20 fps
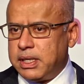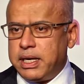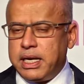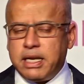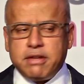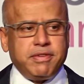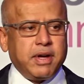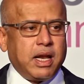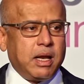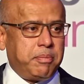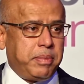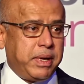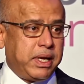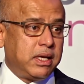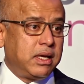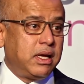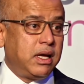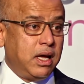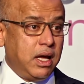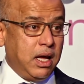
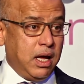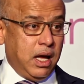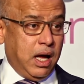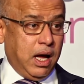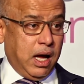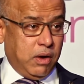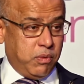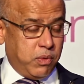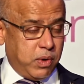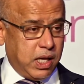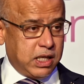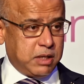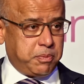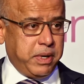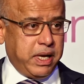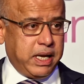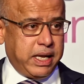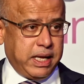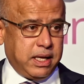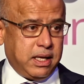Developing a world
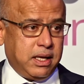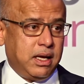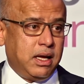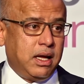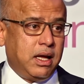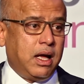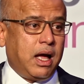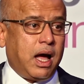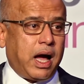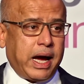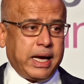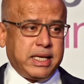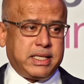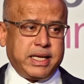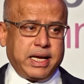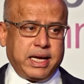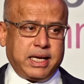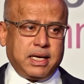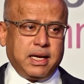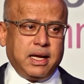beating, high
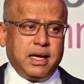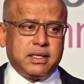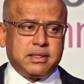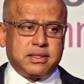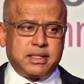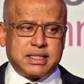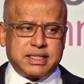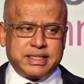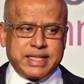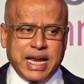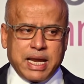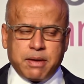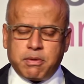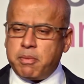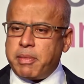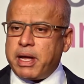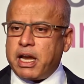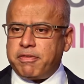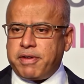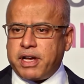tech, sustainable
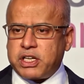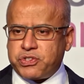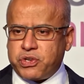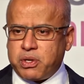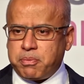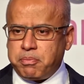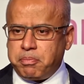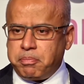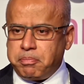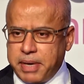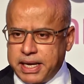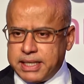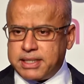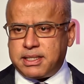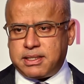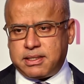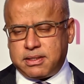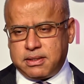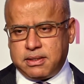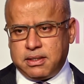manufacturing
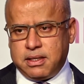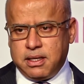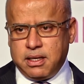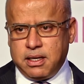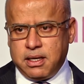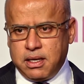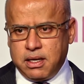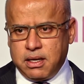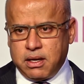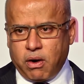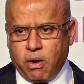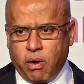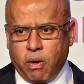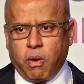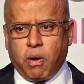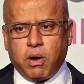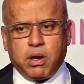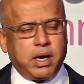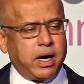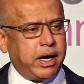base,
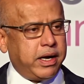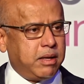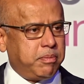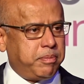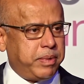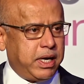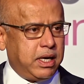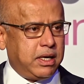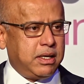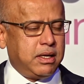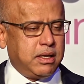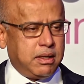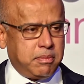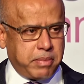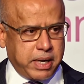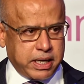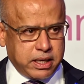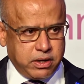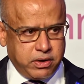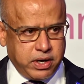all underpinned
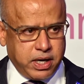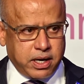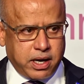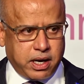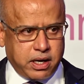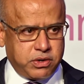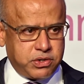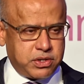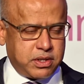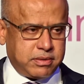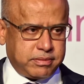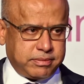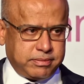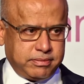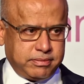by green hydrogen.